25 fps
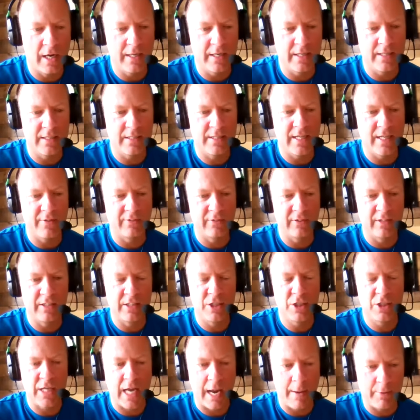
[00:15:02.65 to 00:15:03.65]
It has definitely
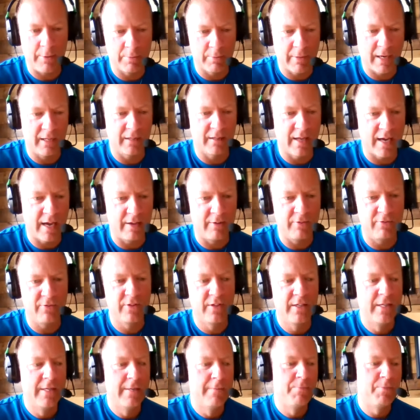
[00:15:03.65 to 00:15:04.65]
shaped my life.
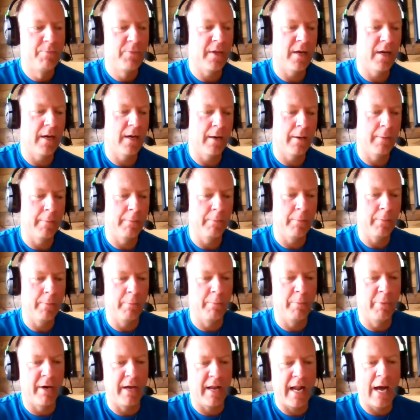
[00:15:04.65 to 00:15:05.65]

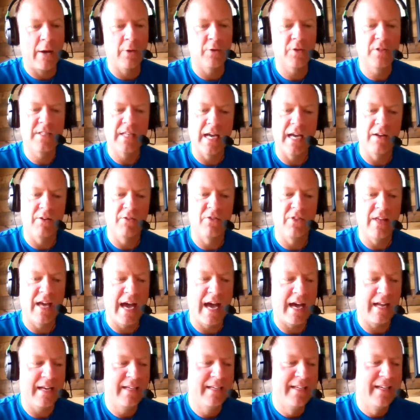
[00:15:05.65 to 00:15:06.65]
But outside of
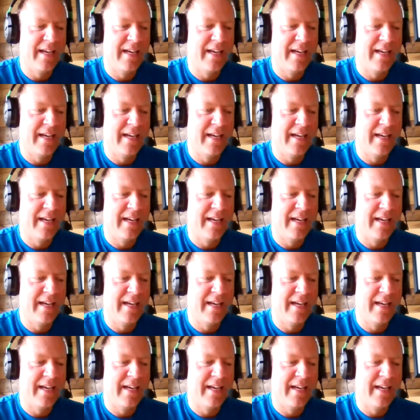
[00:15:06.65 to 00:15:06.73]
that,